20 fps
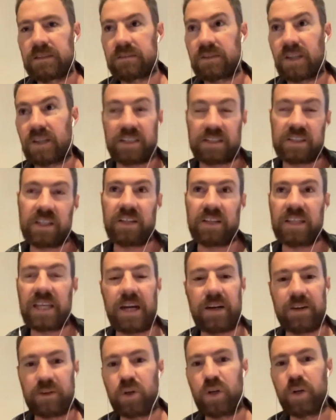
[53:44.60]
kind of don't
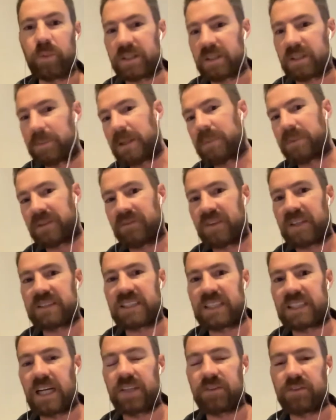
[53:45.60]
care at all, but the people
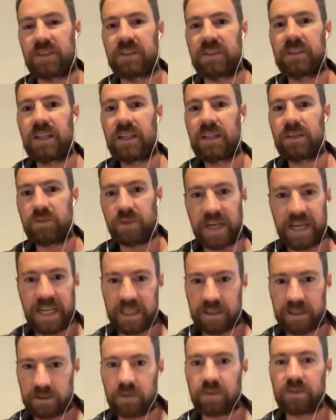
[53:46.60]
investing
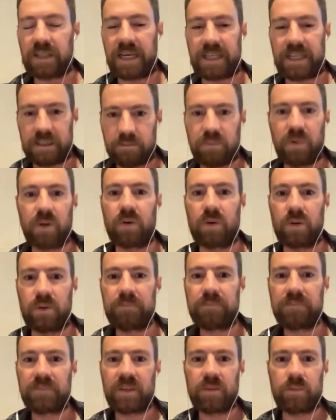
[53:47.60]
$100,000 look at it more
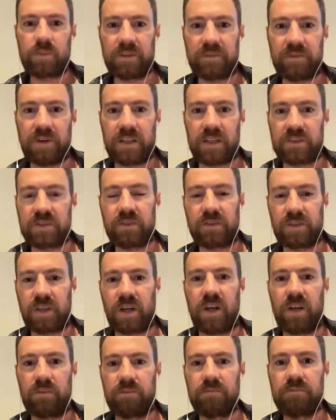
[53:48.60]
with a fine-tooth
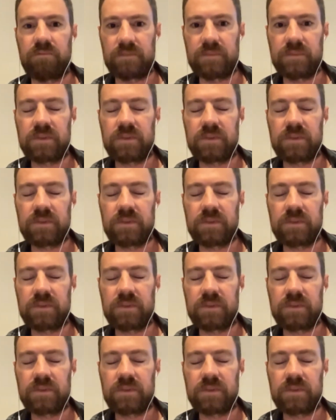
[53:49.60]
comb.